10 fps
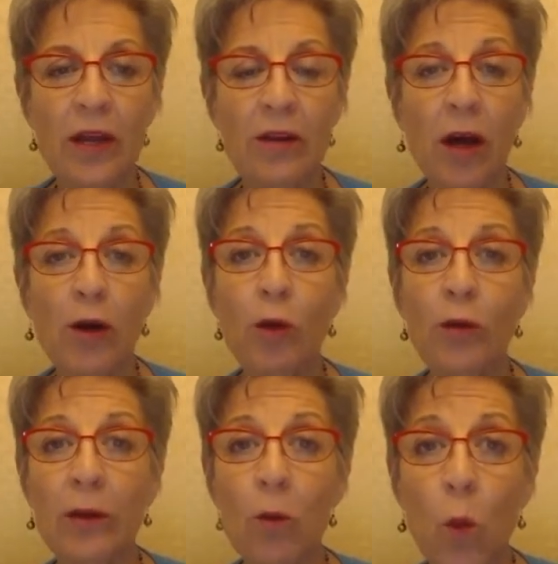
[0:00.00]
Not
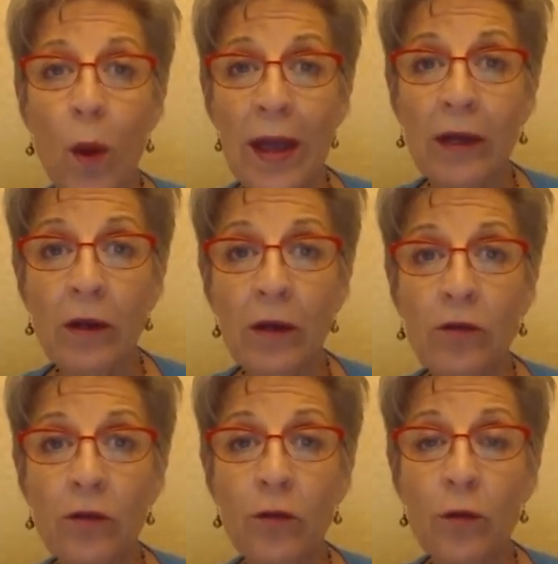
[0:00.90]
only when
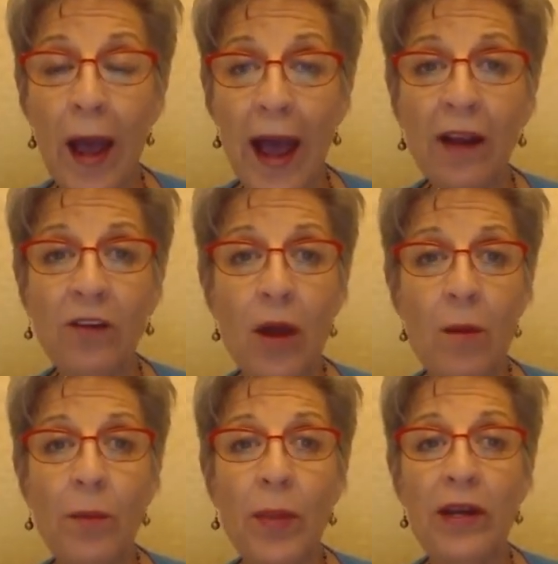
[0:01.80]
to act,
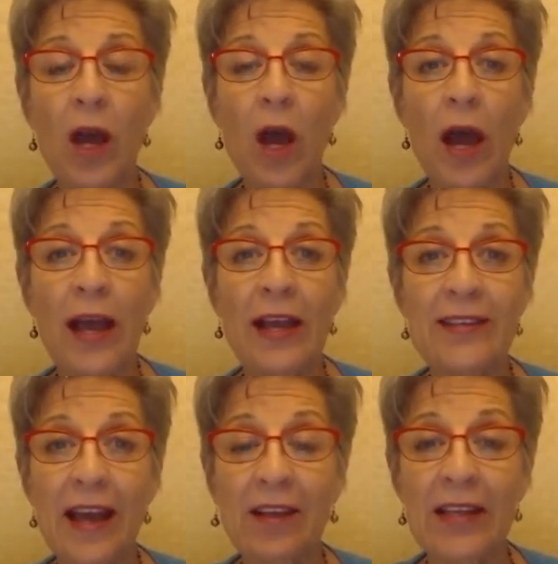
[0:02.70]
but
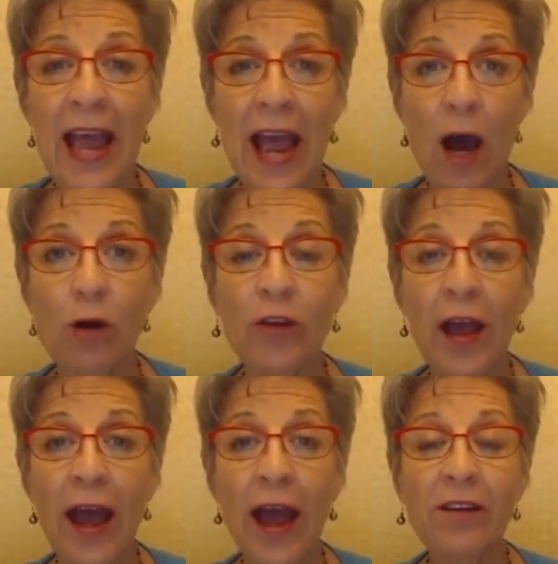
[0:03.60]
exactly how to
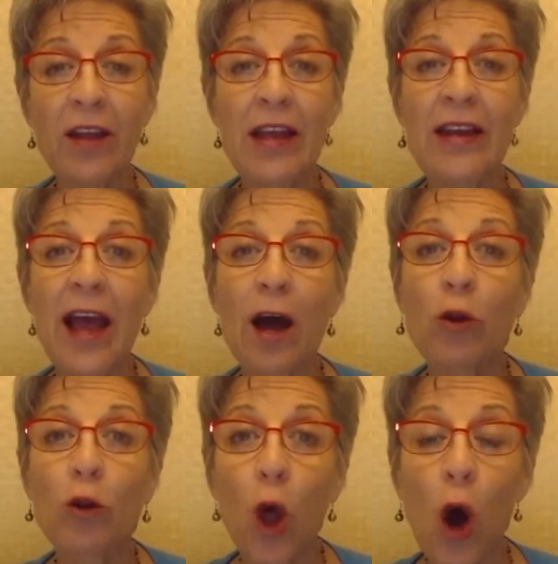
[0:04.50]
act and how
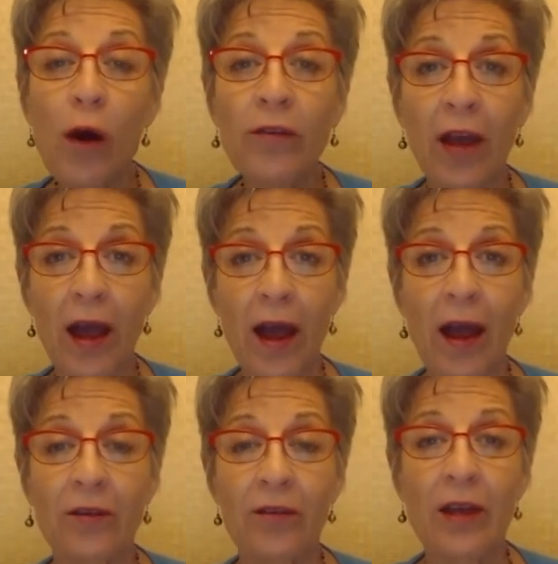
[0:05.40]
long to
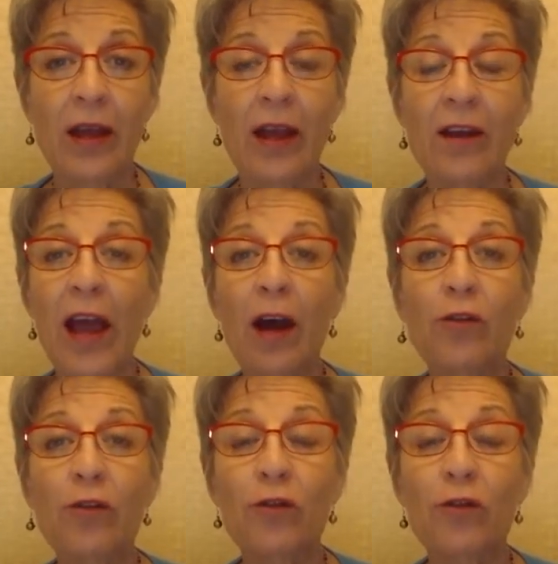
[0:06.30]
act, and how